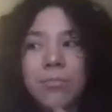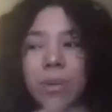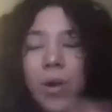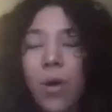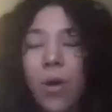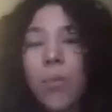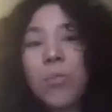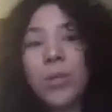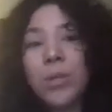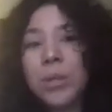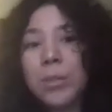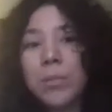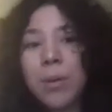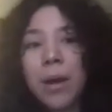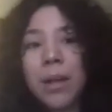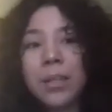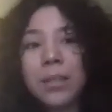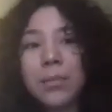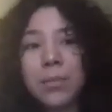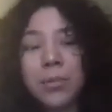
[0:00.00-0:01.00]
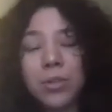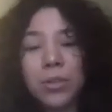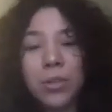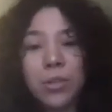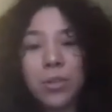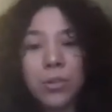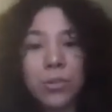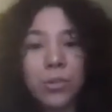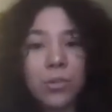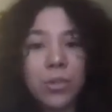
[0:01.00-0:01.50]
almost impossible to
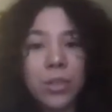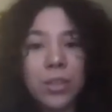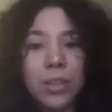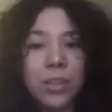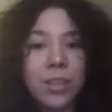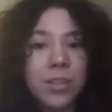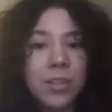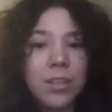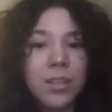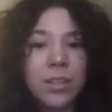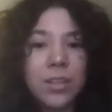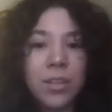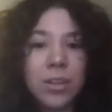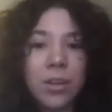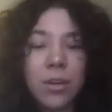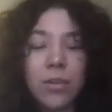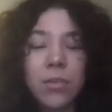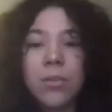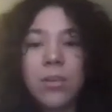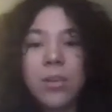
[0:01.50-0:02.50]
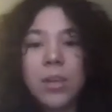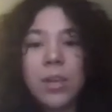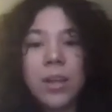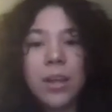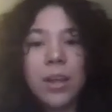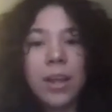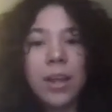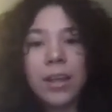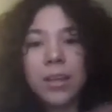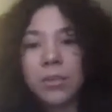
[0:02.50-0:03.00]
social distance, you know?
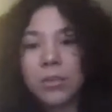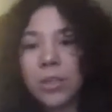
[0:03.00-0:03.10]
Like you